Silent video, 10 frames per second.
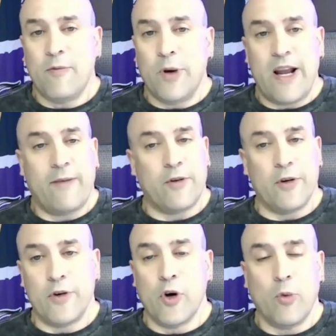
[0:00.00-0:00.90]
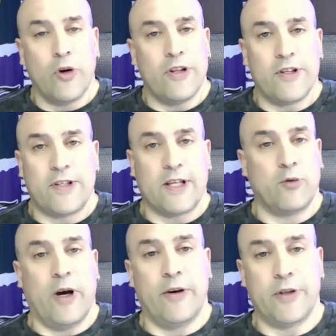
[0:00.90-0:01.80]
but after no more than 6
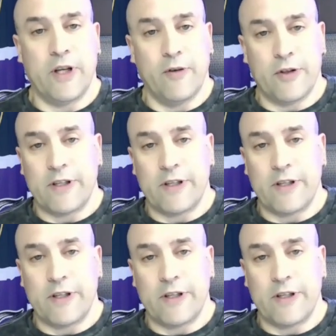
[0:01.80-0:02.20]
wide receivers.